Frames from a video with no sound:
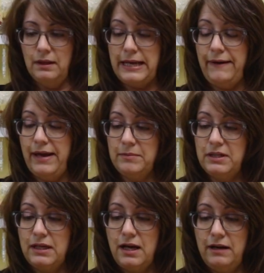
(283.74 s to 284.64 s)
Now I am
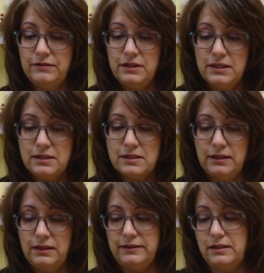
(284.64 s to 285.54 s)
going to cover this
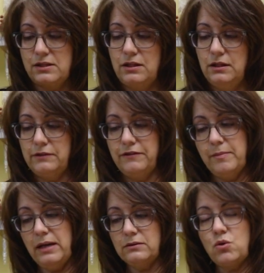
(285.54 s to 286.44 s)
and let this cook for
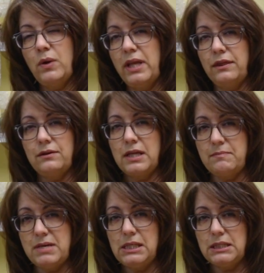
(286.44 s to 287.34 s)
about 20-30
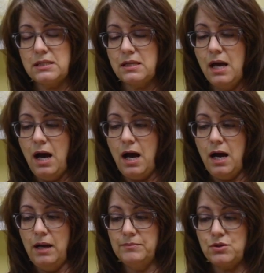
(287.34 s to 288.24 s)
minutes
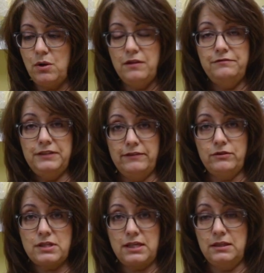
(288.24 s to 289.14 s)
so all the
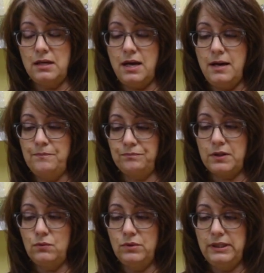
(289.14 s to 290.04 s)
flavors can
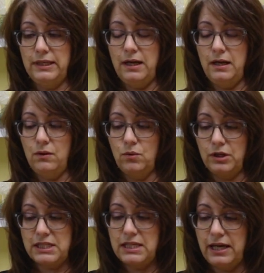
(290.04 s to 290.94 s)
really
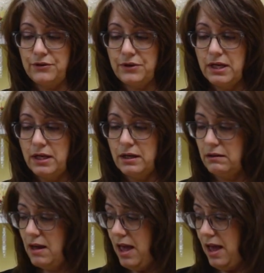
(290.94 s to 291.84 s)
work together
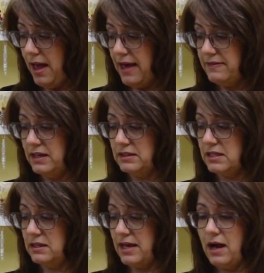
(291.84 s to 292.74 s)
here. And then
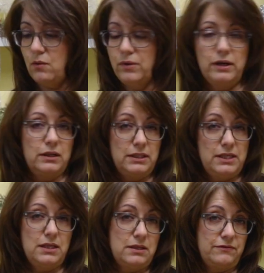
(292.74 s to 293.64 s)
to that, we are going to
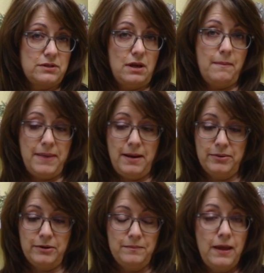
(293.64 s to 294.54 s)
taste it for salt and
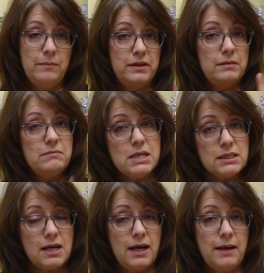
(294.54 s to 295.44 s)
pepper. But in the
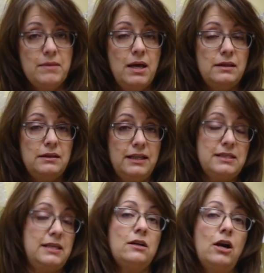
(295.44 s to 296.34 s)
meantime,
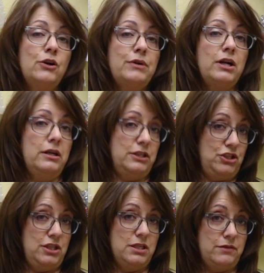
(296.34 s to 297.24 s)
let's get our ricotta
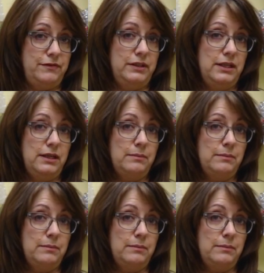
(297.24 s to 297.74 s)
cheese filling